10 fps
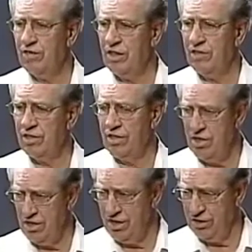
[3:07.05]
of even
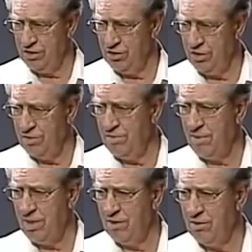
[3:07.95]
Israel
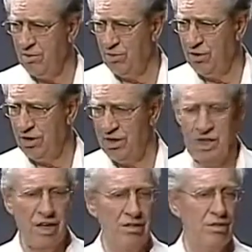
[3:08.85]
were in an
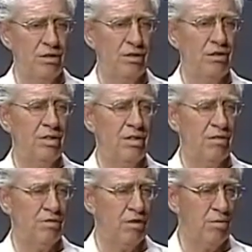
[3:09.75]
attitude
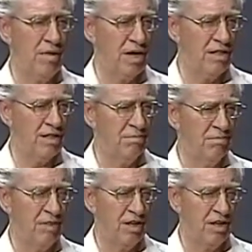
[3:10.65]
of rebellion
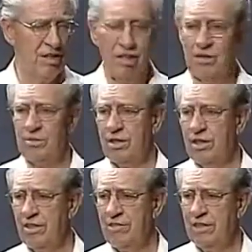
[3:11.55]
and
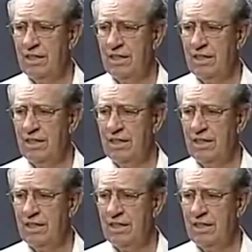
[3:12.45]
unbelief.